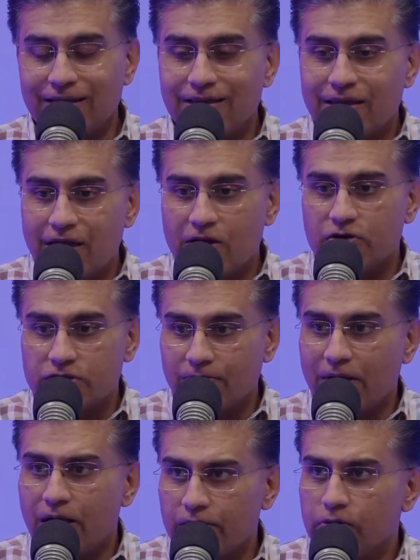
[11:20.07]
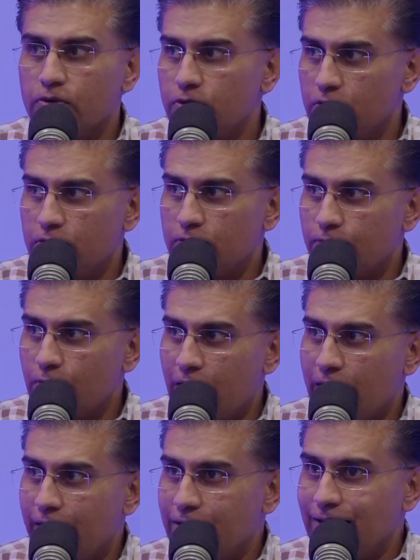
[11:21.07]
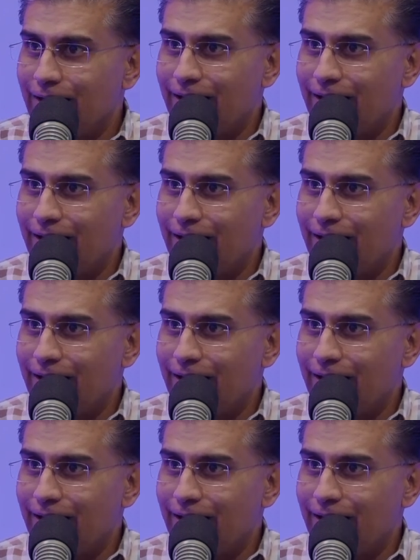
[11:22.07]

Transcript: He cares about who you find